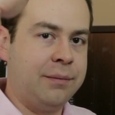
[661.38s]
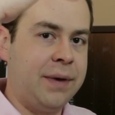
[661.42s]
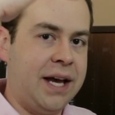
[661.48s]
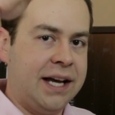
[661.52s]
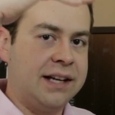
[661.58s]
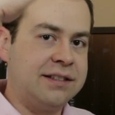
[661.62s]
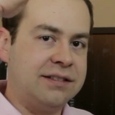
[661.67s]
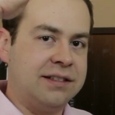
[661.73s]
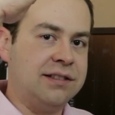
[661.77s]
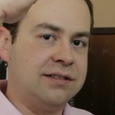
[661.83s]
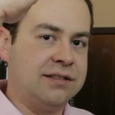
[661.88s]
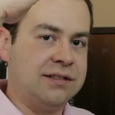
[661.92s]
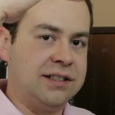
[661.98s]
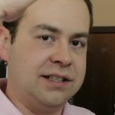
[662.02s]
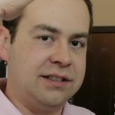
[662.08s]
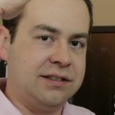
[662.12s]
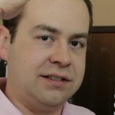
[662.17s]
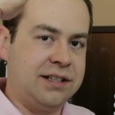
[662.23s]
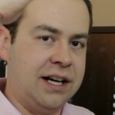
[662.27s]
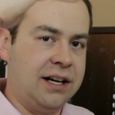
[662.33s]
the max is and
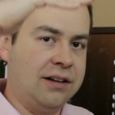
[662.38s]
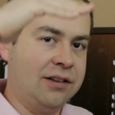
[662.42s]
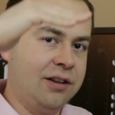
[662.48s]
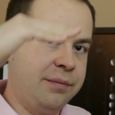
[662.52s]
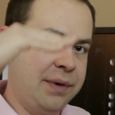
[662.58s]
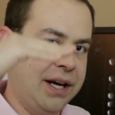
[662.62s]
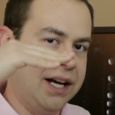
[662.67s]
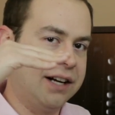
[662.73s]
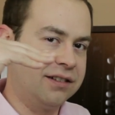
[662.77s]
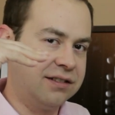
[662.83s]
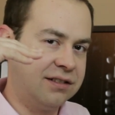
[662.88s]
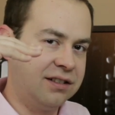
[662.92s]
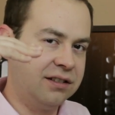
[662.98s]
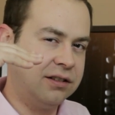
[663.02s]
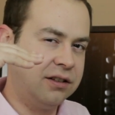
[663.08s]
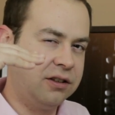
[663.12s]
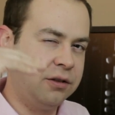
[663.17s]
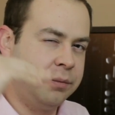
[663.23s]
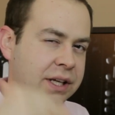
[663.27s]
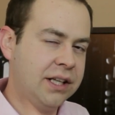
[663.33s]
I dial it back just a
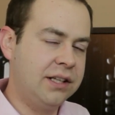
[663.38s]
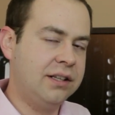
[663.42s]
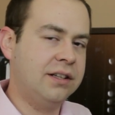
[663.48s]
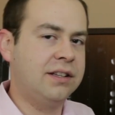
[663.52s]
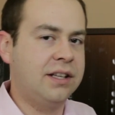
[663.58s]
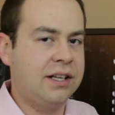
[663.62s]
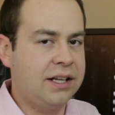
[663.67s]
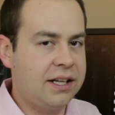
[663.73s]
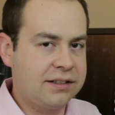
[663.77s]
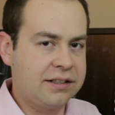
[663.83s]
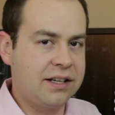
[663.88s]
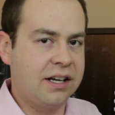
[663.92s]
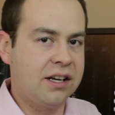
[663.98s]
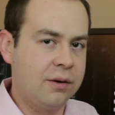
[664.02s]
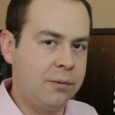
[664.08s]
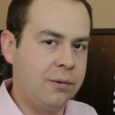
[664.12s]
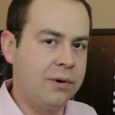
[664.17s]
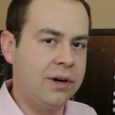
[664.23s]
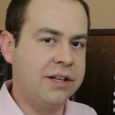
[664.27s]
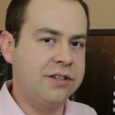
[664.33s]
little bit, and then that's
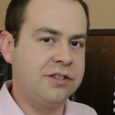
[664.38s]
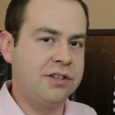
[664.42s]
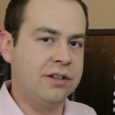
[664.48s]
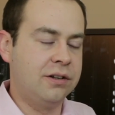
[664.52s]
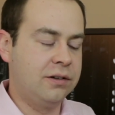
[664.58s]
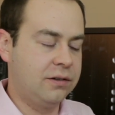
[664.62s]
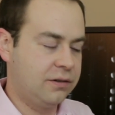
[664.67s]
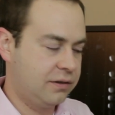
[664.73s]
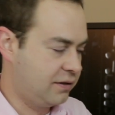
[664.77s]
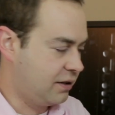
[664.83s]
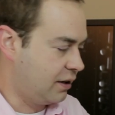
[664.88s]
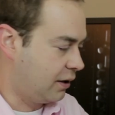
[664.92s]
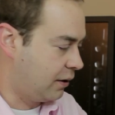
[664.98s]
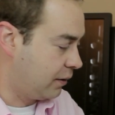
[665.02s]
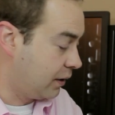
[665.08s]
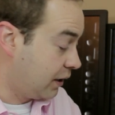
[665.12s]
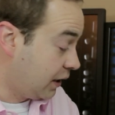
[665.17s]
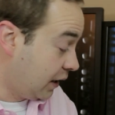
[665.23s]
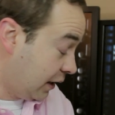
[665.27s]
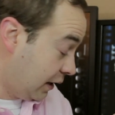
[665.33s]
kind of where I chill.
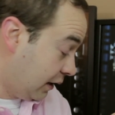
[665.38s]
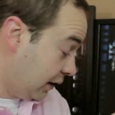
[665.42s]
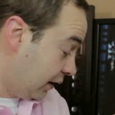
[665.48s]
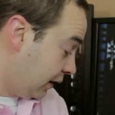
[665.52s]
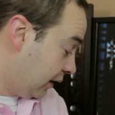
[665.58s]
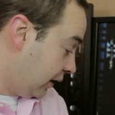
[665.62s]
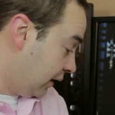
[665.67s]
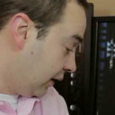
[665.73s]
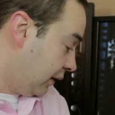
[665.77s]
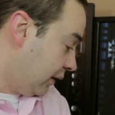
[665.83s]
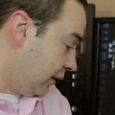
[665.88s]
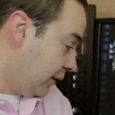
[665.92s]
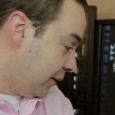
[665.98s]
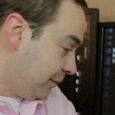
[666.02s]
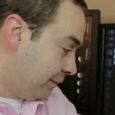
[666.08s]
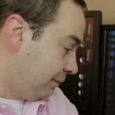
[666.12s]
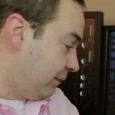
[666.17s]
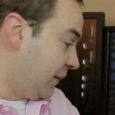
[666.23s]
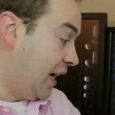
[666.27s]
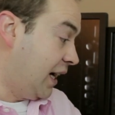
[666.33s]
So
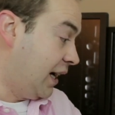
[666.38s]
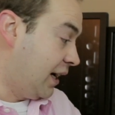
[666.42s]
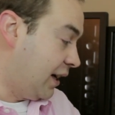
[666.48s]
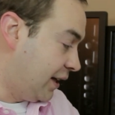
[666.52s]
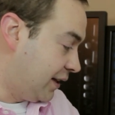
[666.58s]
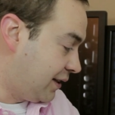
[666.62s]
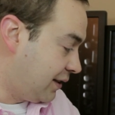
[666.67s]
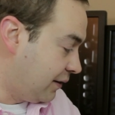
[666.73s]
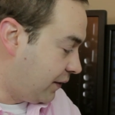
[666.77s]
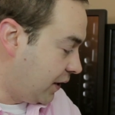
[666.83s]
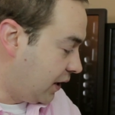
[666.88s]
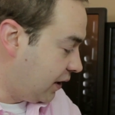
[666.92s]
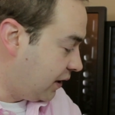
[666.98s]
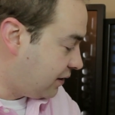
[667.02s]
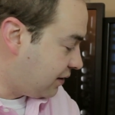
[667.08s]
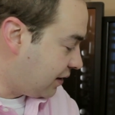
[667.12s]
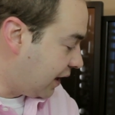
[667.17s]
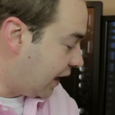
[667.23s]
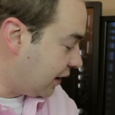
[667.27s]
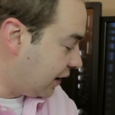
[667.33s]
yeah, it's a very
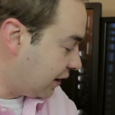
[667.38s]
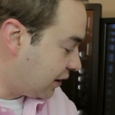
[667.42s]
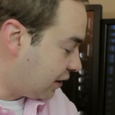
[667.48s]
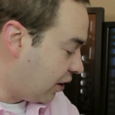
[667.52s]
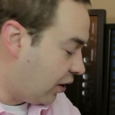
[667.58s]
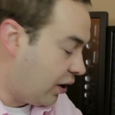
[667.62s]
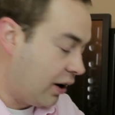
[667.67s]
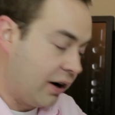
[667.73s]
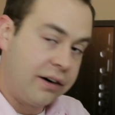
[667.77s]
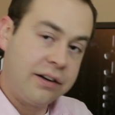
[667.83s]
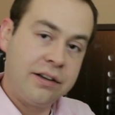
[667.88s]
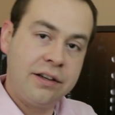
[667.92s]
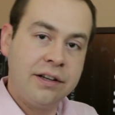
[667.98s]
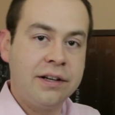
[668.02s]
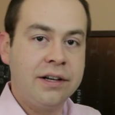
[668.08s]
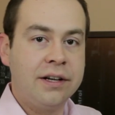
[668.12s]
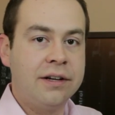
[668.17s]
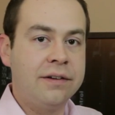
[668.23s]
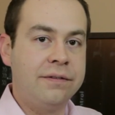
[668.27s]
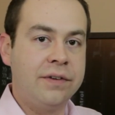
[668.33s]
solid card,
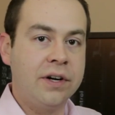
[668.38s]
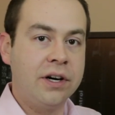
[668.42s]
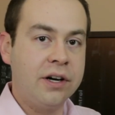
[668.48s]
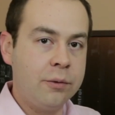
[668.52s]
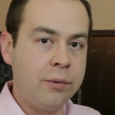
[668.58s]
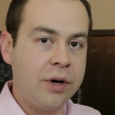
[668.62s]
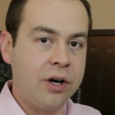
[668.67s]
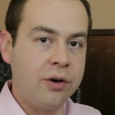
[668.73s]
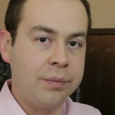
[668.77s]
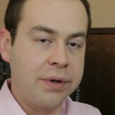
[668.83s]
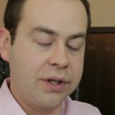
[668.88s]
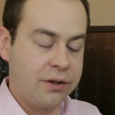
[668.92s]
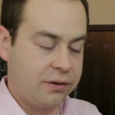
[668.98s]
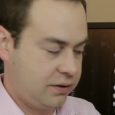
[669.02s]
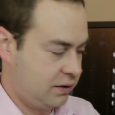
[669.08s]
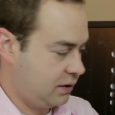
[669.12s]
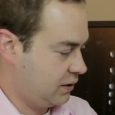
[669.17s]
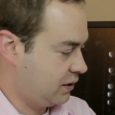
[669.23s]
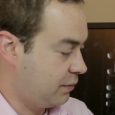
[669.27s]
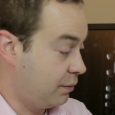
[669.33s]
very well
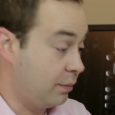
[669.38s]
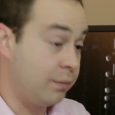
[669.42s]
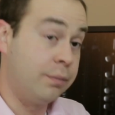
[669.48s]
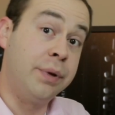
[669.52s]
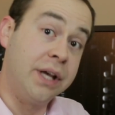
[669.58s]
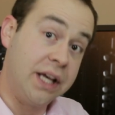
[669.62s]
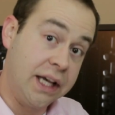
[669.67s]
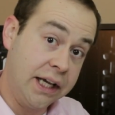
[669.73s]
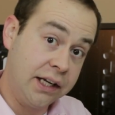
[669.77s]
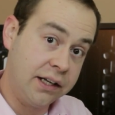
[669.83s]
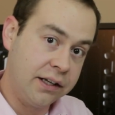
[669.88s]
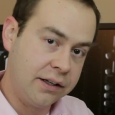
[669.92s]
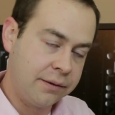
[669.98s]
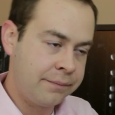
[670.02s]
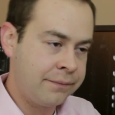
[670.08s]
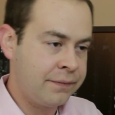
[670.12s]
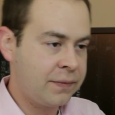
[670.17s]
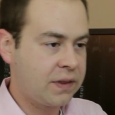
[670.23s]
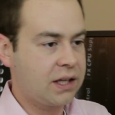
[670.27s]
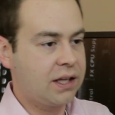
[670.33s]
built, big,
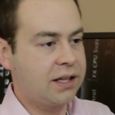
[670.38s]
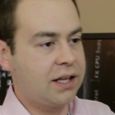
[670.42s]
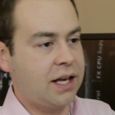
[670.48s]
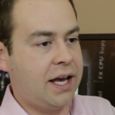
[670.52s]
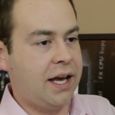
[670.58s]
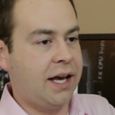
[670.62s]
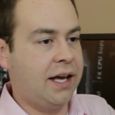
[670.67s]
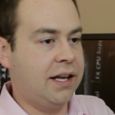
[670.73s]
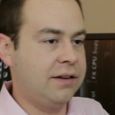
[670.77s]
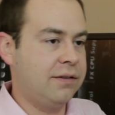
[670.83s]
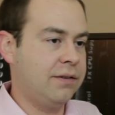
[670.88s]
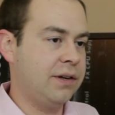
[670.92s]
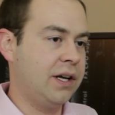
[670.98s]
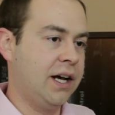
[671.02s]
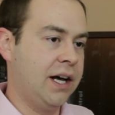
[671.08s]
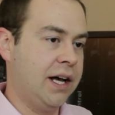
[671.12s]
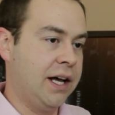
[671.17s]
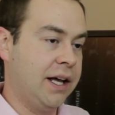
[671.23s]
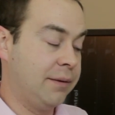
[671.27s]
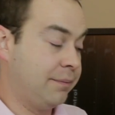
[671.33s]
and
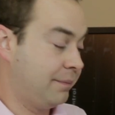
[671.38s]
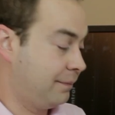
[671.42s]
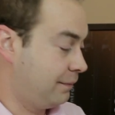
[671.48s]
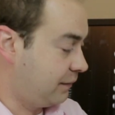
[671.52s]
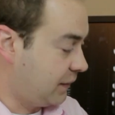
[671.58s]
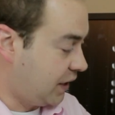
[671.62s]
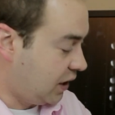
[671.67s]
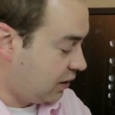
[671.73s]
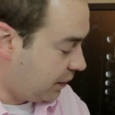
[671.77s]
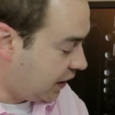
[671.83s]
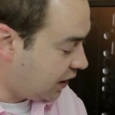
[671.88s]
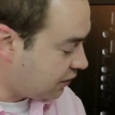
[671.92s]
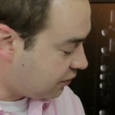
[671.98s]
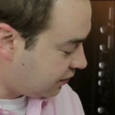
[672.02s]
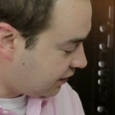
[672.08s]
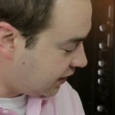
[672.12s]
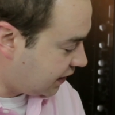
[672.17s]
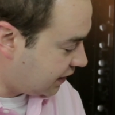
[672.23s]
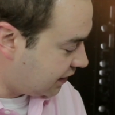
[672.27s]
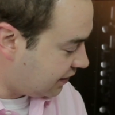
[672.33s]
it'll be
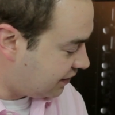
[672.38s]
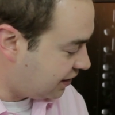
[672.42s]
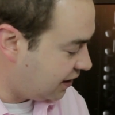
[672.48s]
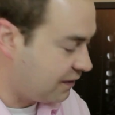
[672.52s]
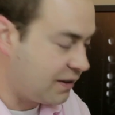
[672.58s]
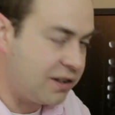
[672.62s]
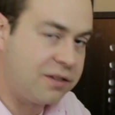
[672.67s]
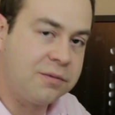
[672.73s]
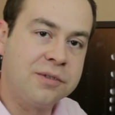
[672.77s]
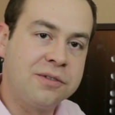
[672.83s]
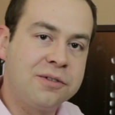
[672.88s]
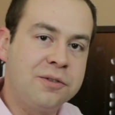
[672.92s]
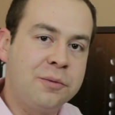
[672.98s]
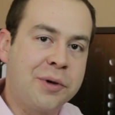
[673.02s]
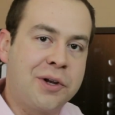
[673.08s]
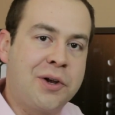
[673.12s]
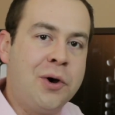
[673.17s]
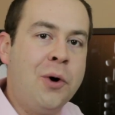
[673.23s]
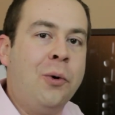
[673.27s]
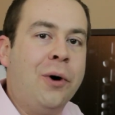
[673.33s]
interesting to see if this one's a
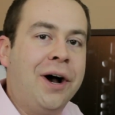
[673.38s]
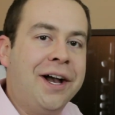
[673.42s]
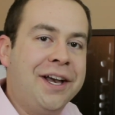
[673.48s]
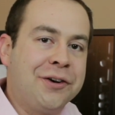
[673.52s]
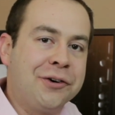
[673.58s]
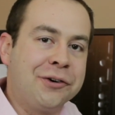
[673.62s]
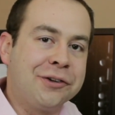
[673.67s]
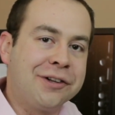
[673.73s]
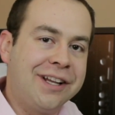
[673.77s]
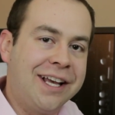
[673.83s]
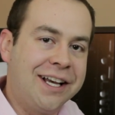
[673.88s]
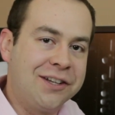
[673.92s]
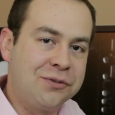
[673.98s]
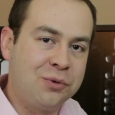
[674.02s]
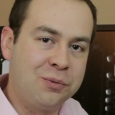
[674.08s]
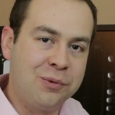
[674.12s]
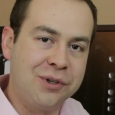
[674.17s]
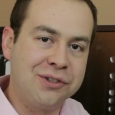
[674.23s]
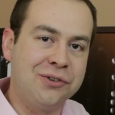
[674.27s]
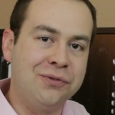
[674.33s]
little bit quieter than the
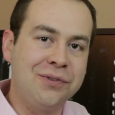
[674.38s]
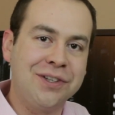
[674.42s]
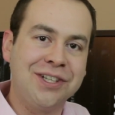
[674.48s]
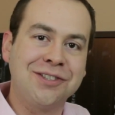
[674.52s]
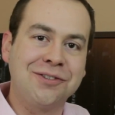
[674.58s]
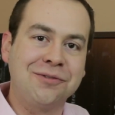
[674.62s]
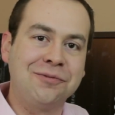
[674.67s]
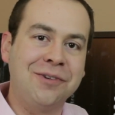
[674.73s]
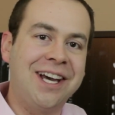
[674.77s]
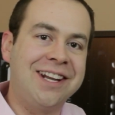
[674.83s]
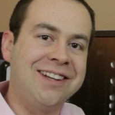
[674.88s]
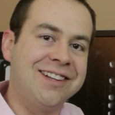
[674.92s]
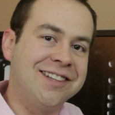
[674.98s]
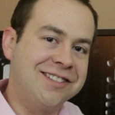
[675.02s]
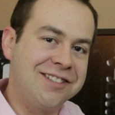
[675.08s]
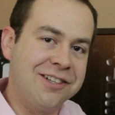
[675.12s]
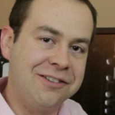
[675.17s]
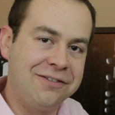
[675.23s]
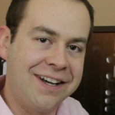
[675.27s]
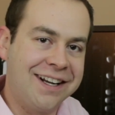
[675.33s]
last one was. Hopefully it doesn't rattle
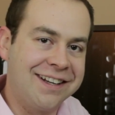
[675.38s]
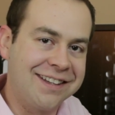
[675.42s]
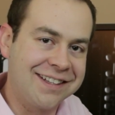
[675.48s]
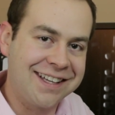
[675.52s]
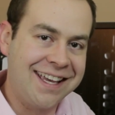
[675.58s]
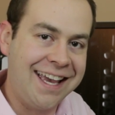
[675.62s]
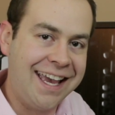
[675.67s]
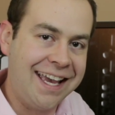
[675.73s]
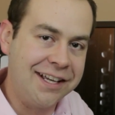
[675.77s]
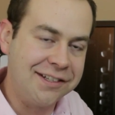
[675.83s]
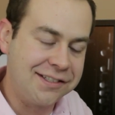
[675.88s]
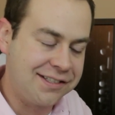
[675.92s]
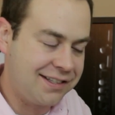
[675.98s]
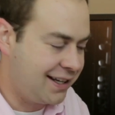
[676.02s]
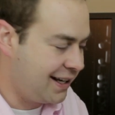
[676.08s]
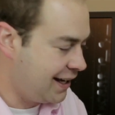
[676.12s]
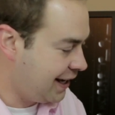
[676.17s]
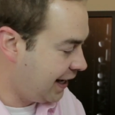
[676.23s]
itself out of the case.